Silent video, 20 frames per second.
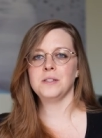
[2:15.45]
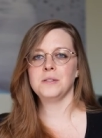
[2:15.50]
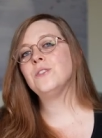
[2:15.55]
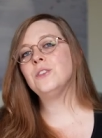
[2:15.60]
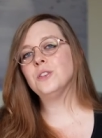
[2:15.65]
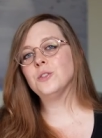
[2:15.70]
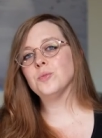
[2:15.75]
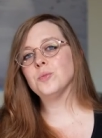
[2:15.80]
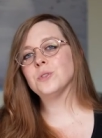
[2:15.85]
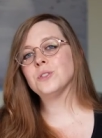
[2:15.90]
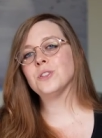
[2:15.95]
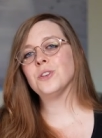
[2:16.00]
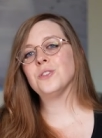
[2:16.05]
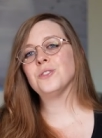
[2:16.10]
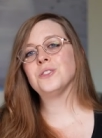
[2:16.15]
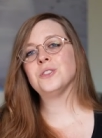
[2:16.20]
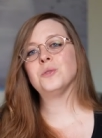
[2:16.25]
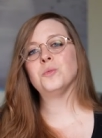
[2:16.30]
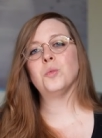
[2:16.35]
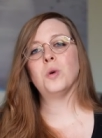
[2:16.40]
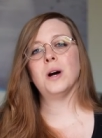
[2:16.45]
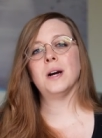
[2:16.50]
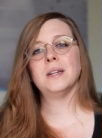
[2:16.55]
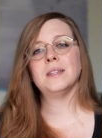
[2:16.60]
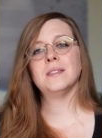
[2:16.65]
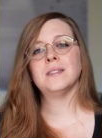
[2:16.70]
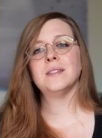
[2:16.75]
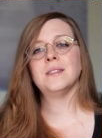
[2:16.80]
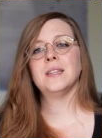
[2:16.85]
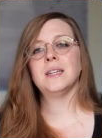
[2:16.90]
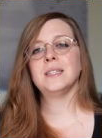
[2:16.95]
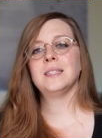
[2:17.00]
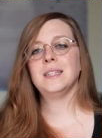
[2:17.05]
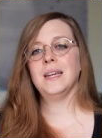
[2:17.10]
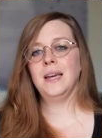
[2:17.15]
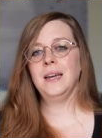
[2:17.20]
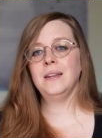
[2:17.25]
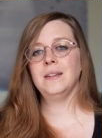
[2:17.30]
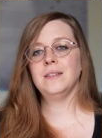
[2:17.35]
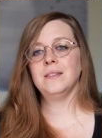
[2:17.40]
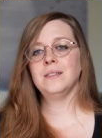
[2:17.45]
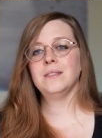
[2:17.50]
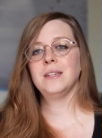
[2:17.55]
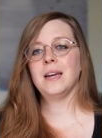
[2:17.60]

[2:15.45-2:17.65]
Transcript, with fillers: This results in wines that tend